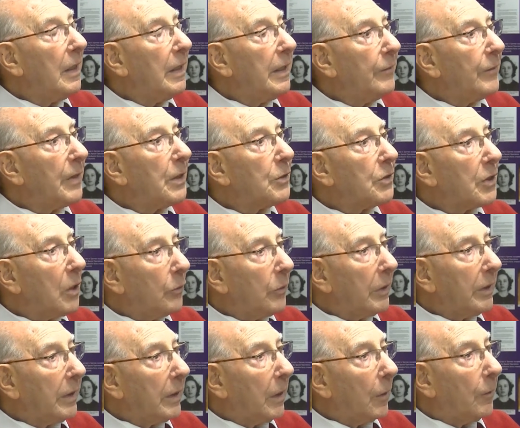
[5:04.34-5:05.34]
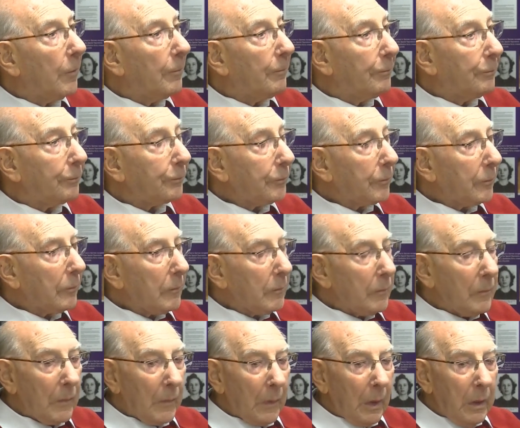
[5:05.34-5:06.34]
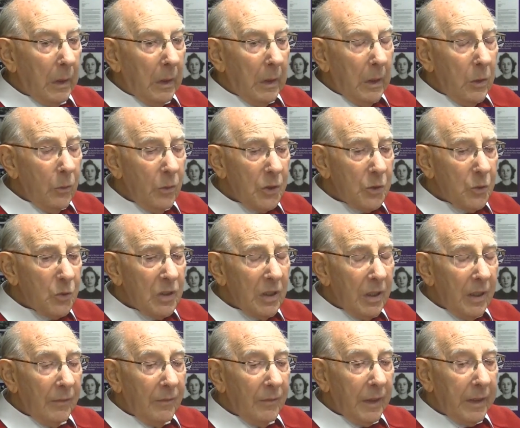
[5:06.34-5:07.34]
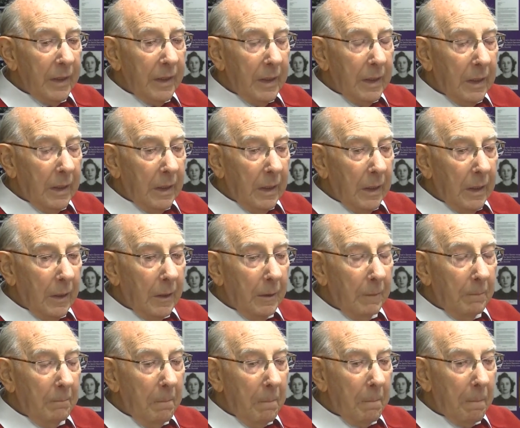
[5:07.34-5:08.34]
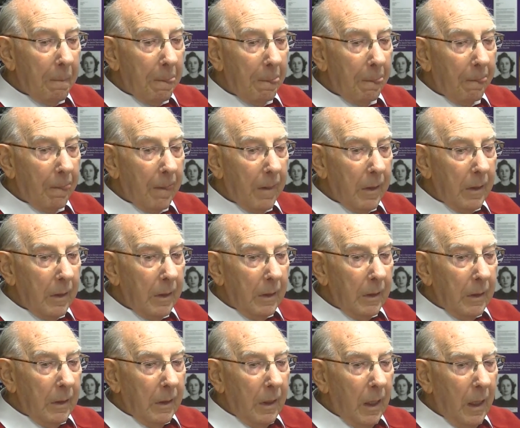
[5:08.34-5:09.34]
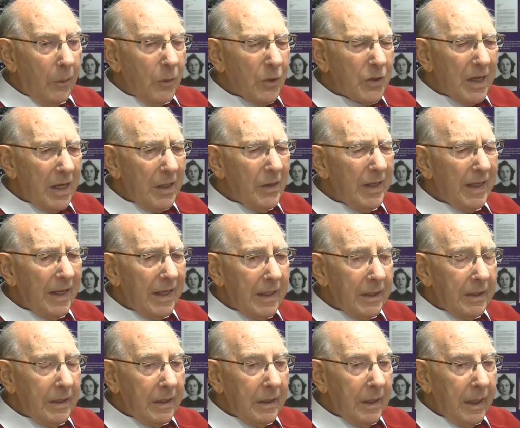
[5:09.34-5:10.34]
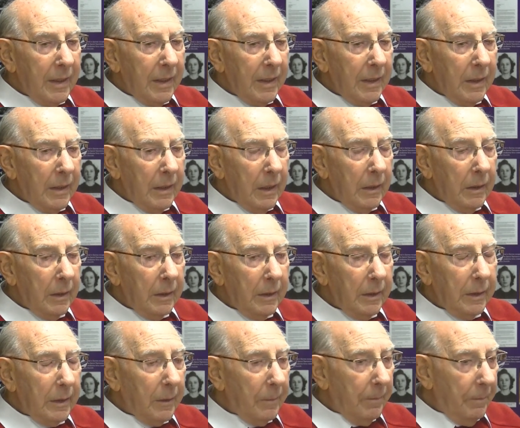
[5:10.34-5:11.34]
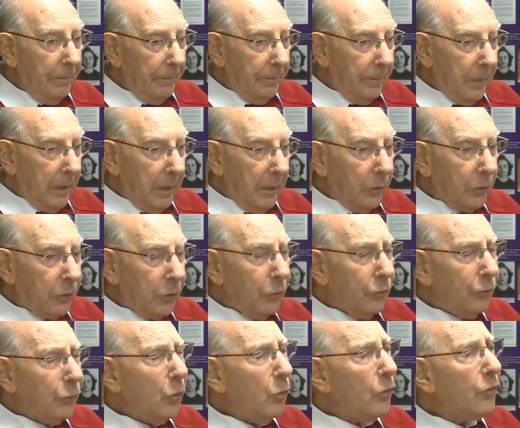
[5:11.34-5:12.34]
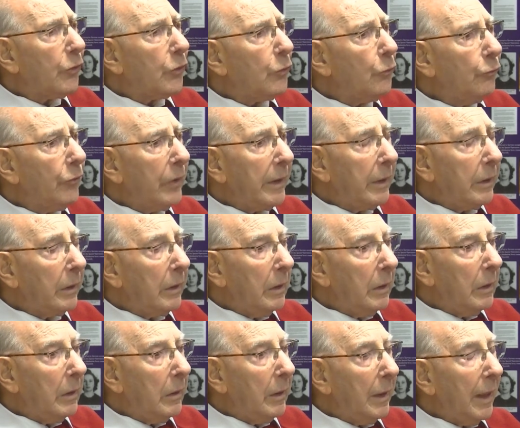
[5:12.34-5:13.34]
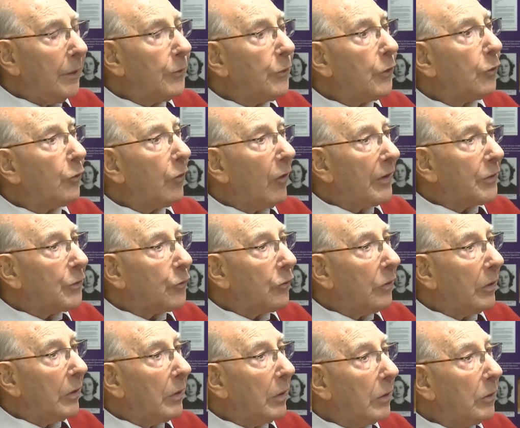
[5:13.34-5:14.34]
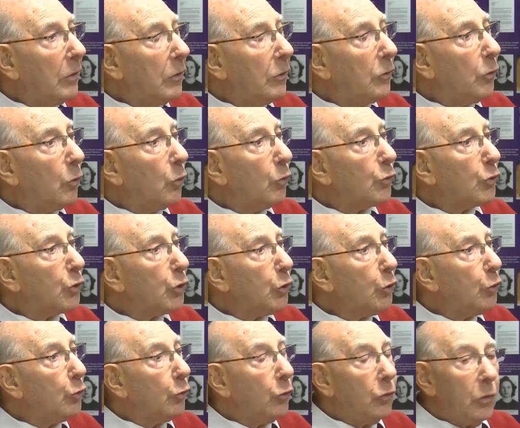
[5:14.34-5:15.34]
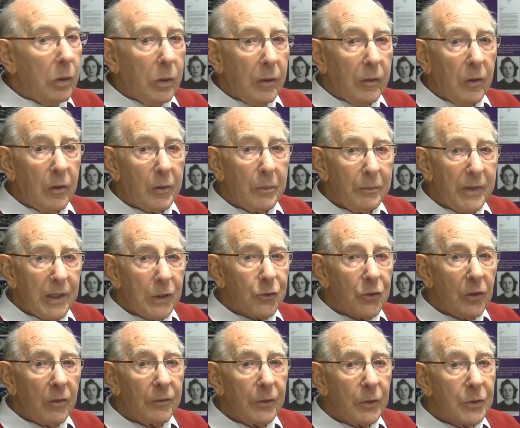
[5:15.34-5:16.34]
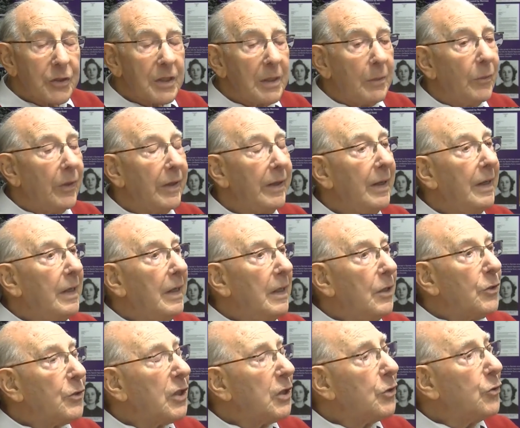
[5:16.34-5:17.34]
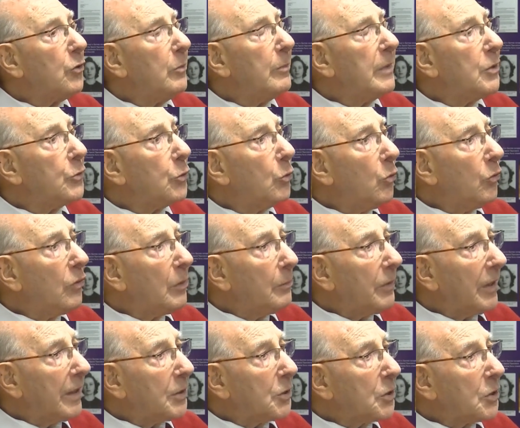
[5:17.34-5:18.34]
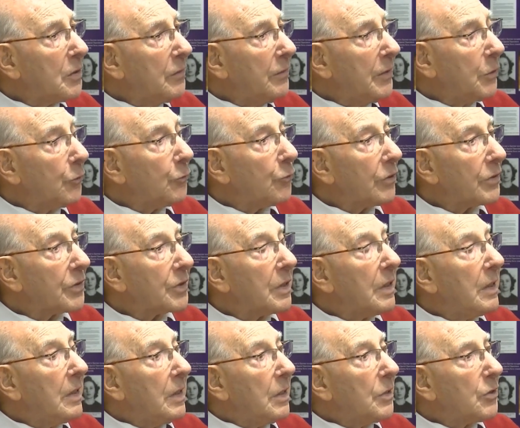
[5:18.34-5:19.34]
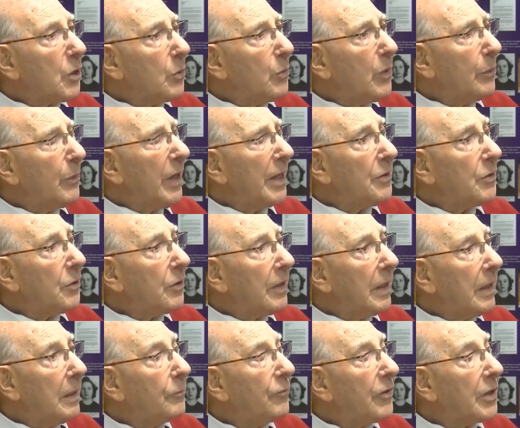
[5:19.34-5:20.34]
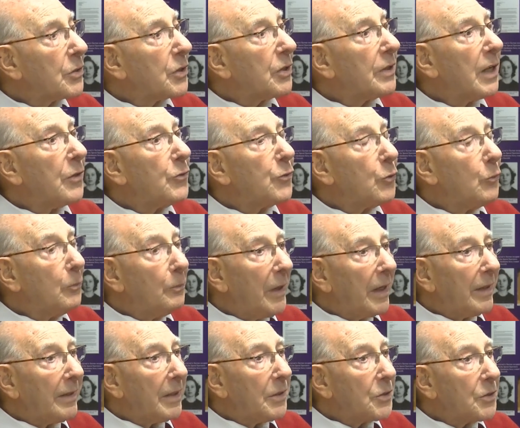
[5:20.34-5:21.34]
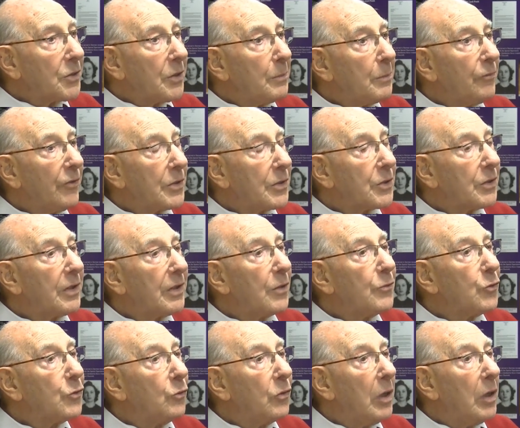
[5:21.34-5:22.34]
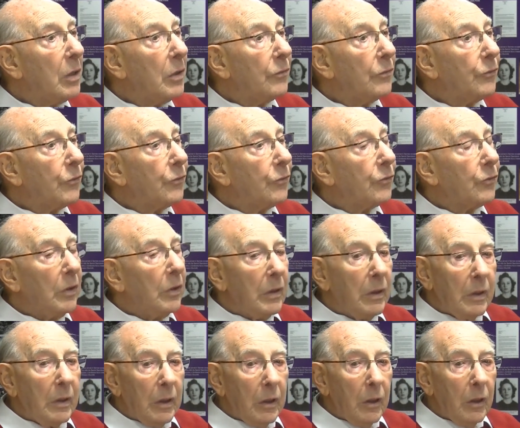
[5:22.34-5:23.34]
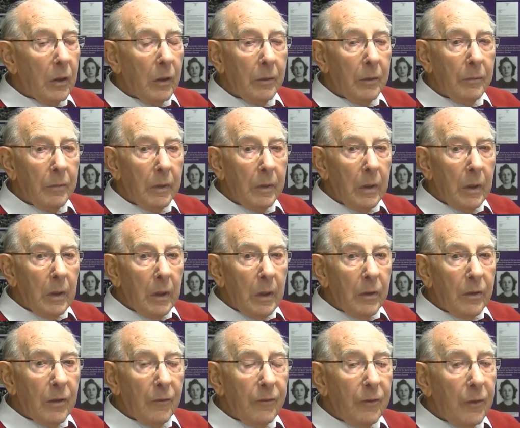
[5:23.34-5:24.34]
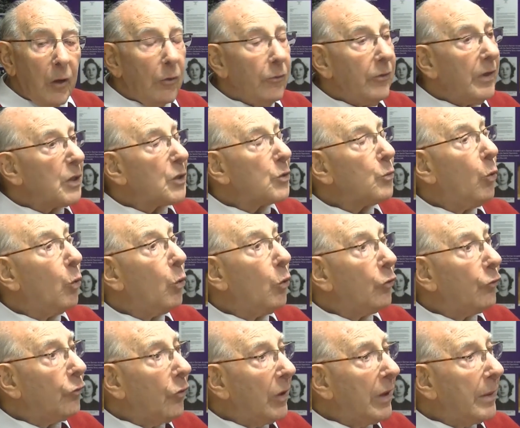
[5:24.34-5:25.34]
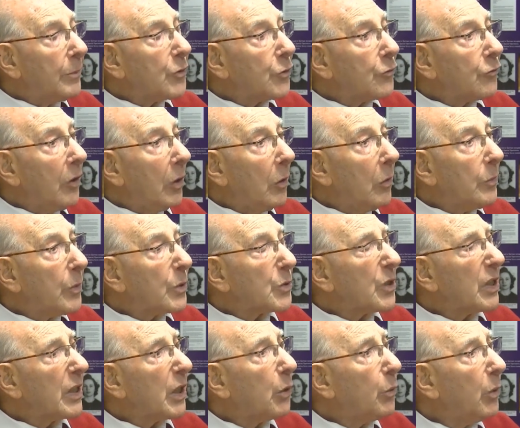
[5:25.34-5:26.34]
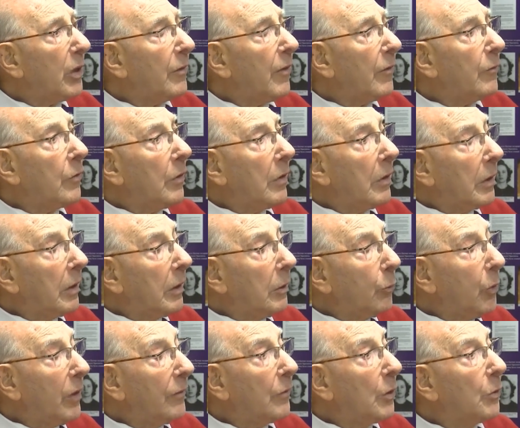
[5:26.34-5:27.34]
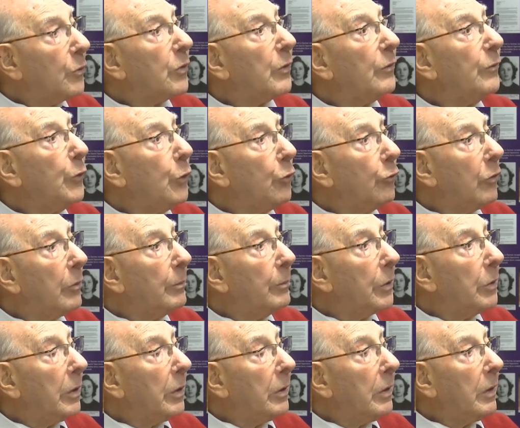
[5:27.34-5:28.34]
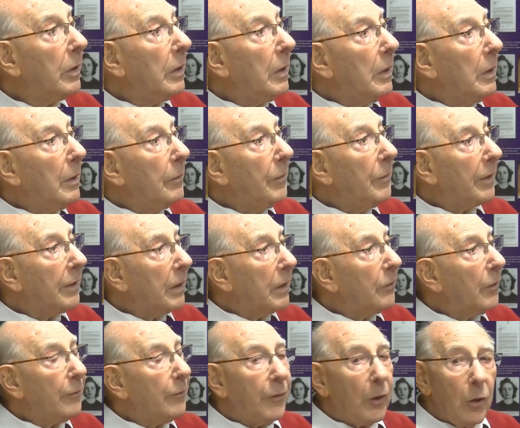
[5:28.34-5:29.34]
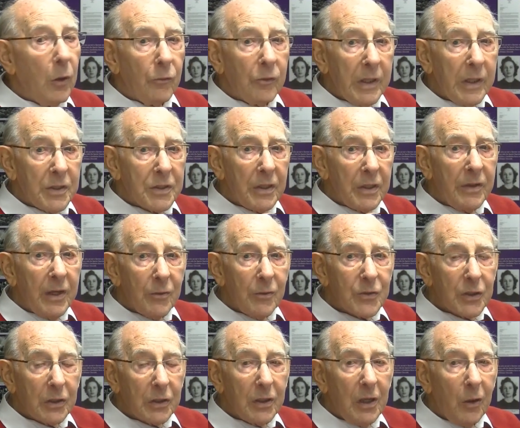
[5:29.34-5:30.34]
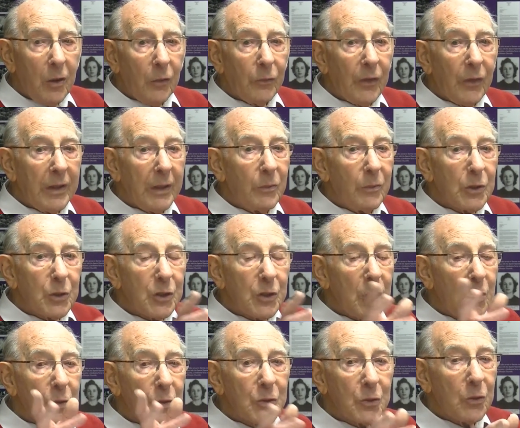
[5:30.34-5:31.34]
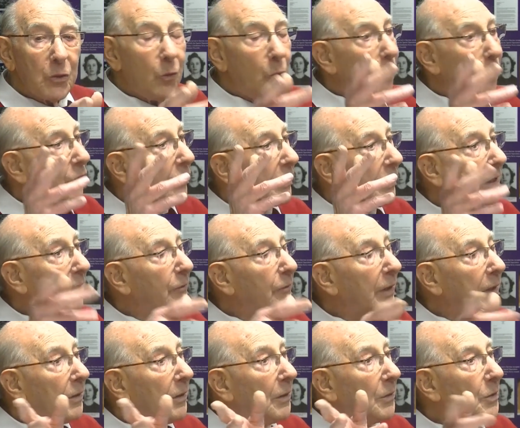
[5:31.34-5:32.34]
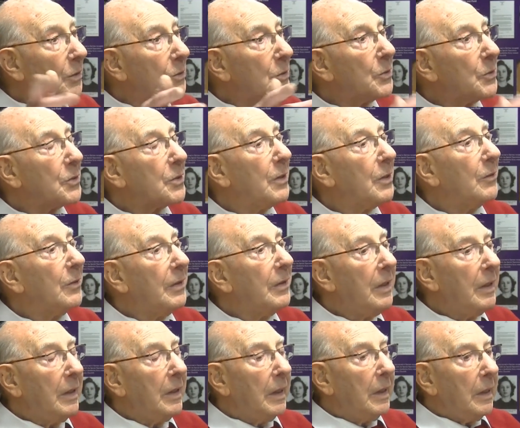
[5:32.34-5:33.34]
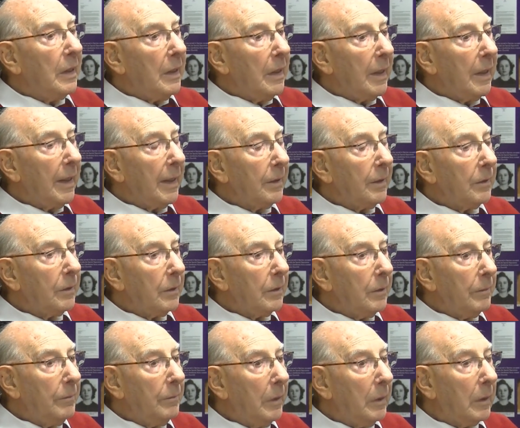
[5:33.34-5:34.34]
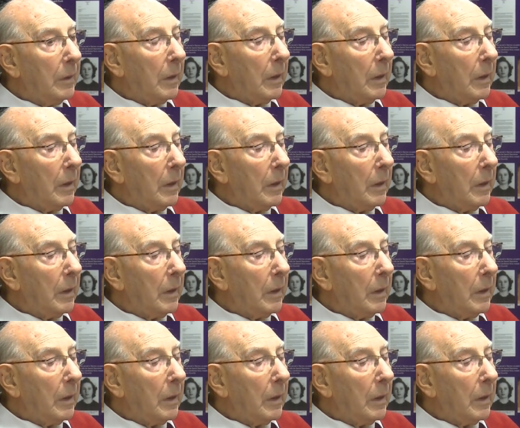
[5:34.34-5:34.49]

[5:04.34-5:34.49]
leave in Tokyo, which was lovely. Um, I was allocated a, a um, North Korean uh, undergraduate, a girl called Ku. I've got a picture of her somewhere. She took me to all the places of interest. So we went to the presidential palace, the presidential gardens. Um, the Far East war crimes trial was the equivalent, equivalent of Nuremberg, but in the Far East. And there was a card there which shows you all the defendants and so on. And um,